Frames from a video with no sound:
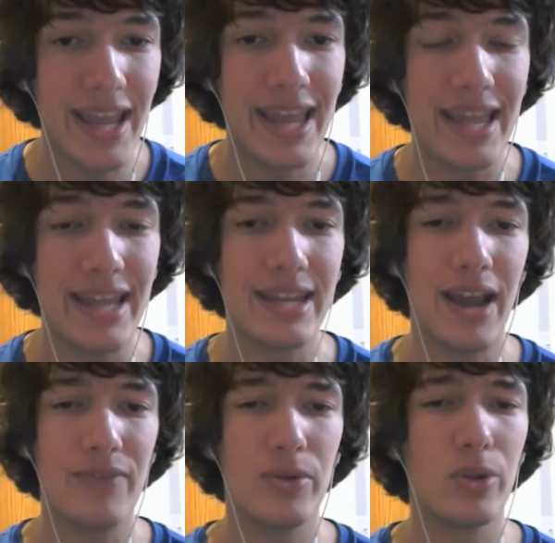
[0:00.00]
and
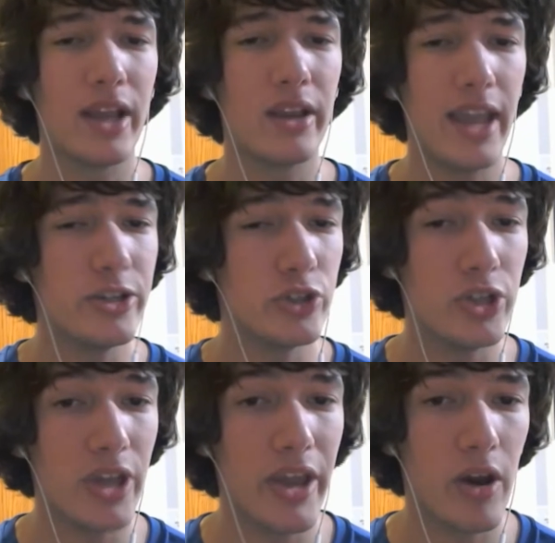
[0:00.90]
I feel like
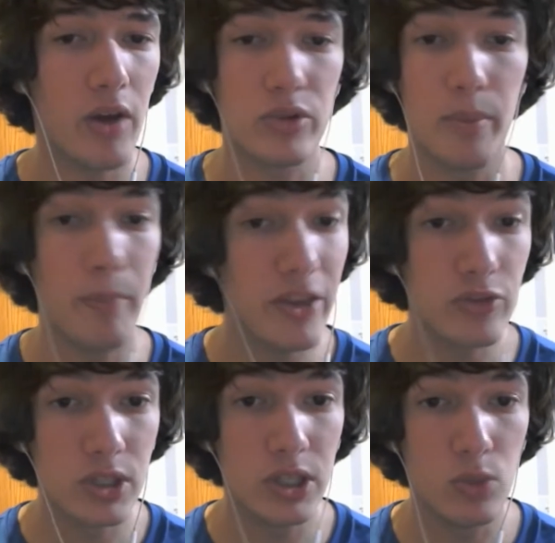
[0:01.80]
HGA offered the
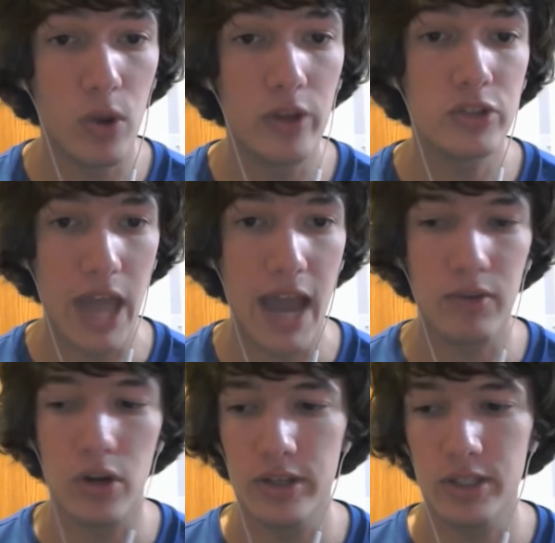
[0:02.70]
best looking ones to
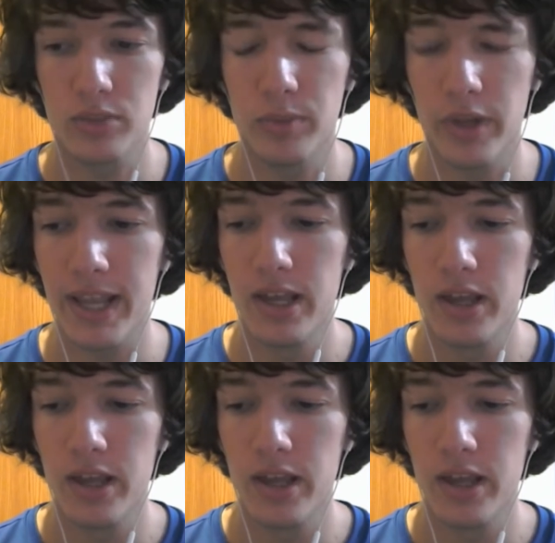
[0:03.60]
have on display.